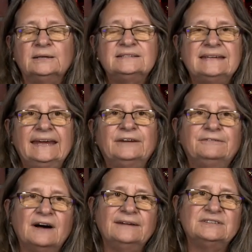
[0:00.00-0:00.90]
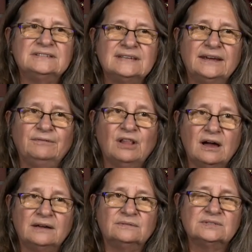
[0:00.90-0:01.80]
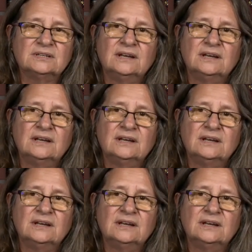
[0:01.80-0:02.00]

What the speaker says: Take 5 to Save Lives.